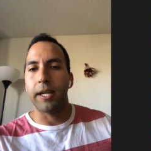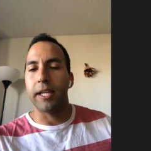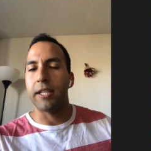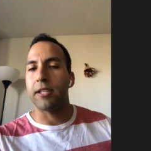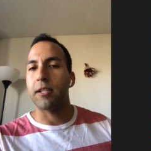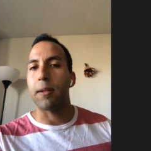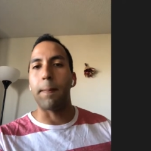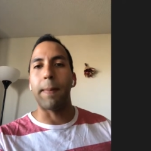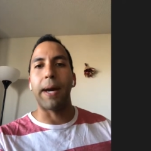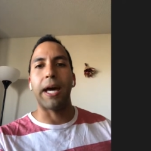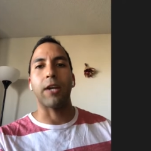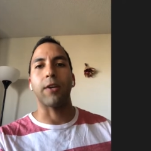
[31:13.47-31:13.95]

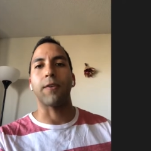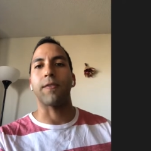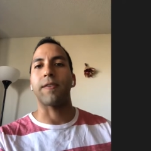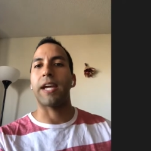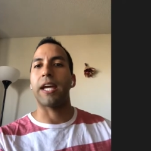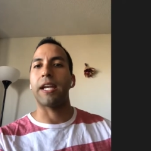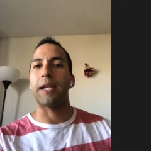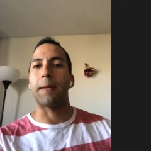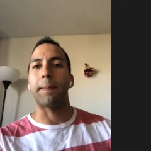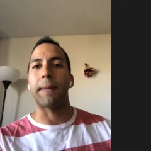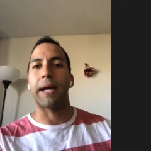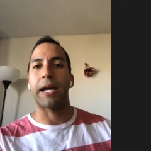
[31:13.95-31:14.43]
It's a matter of
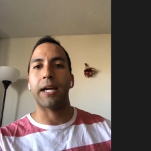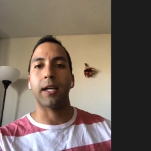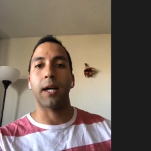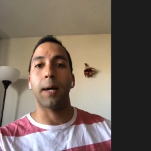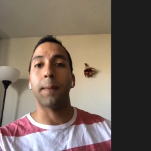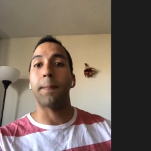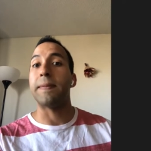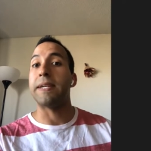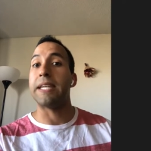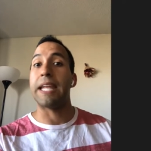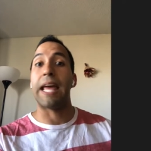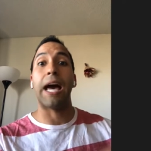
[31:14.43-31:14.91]
getting back
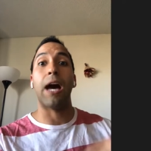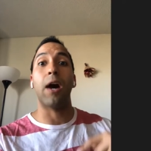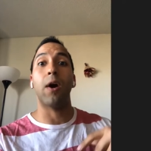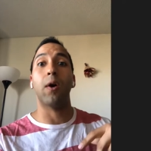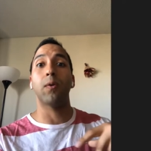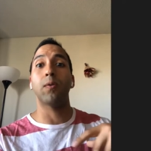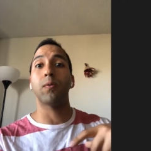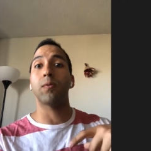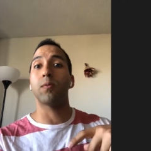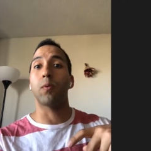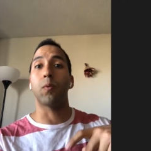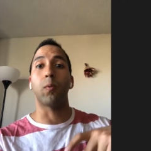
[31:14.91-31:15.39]
up.
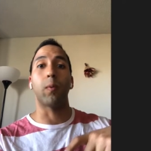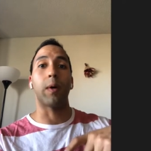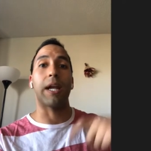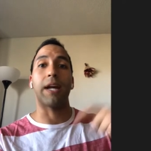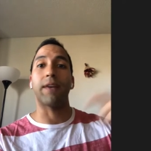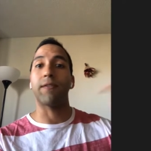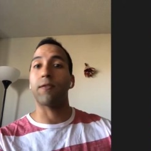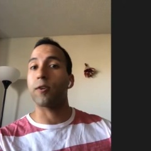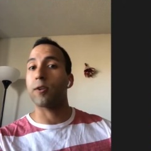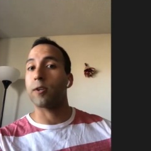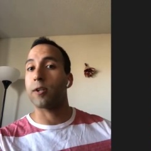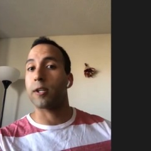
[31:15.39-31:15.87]
Now,
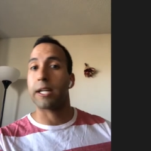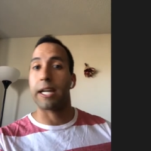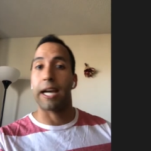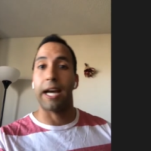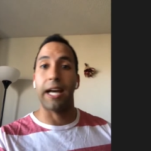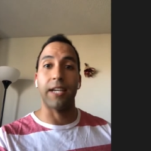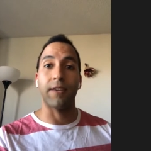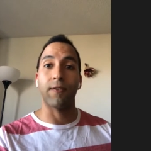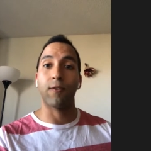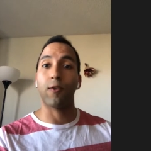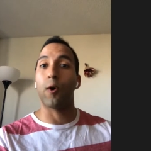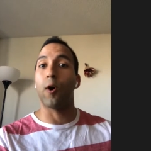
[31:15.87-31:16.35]
whatever
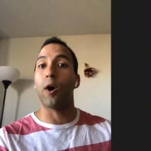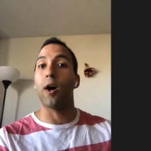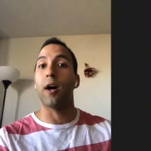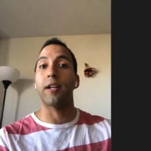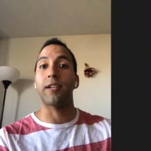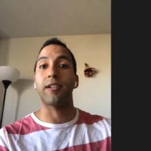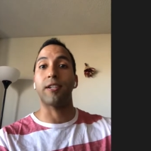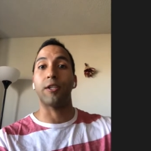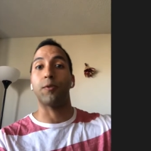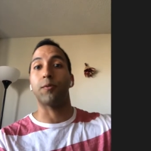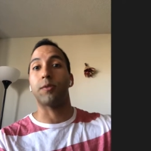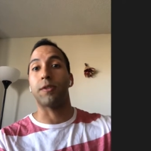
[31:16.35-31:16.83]
kind of
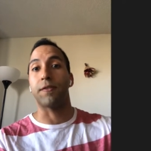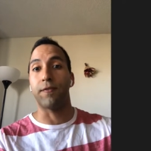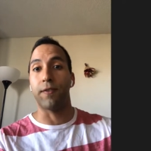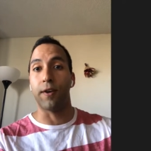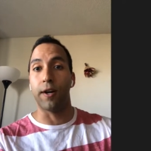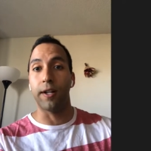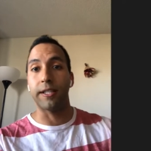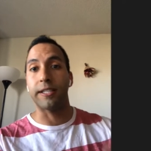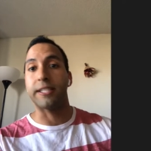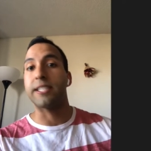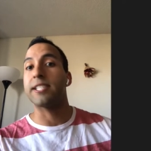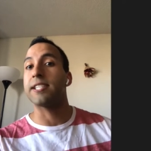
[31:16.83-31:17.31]
caused you to
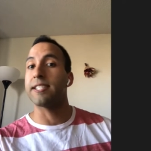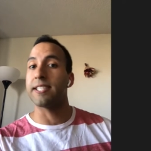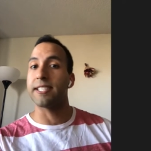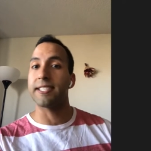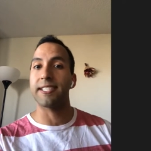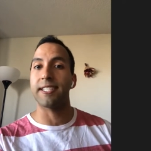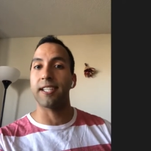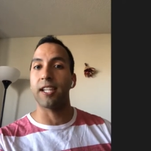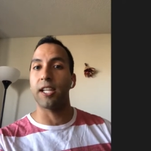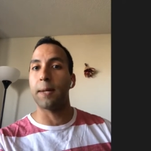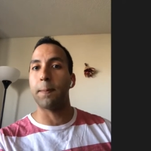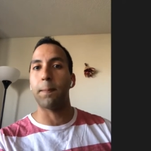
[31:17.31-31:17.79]
fall into the
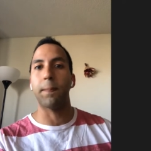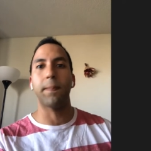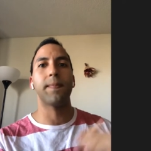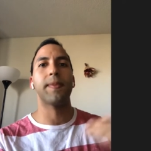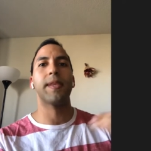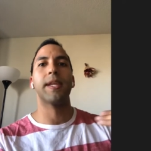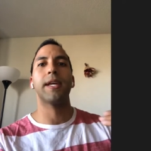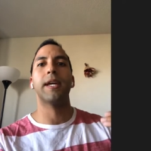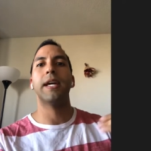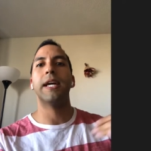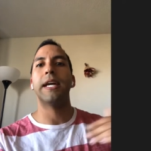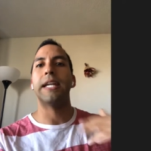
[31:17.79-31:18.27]
slip,
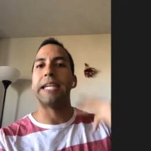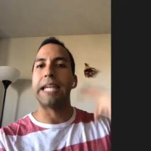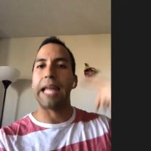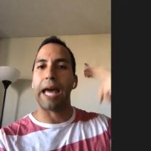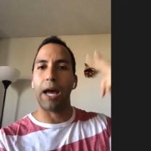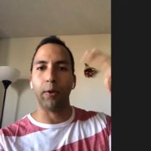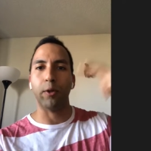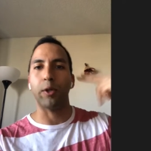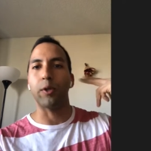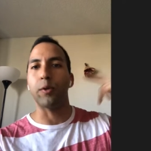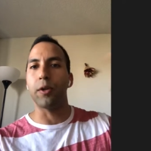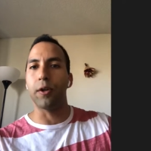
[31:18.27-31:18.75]

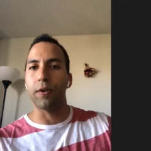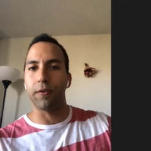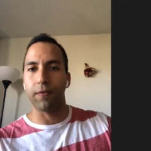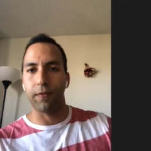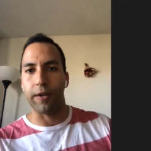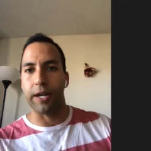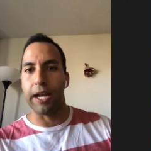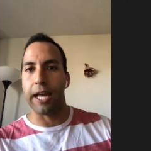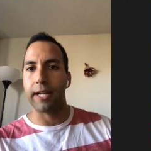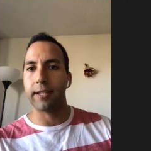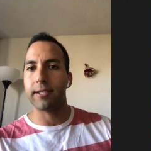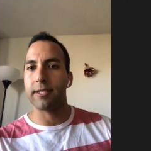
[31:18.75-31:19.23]
now you know
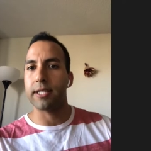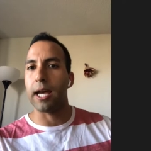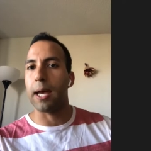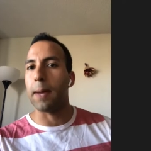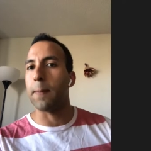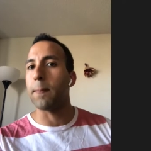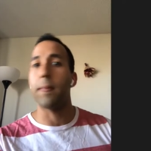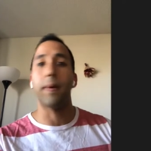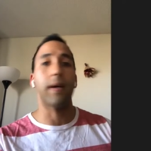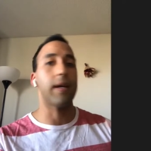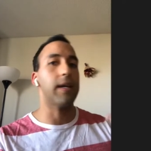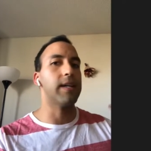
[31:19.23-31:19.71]
for next
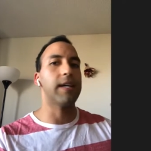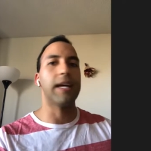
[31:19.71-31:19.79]
time.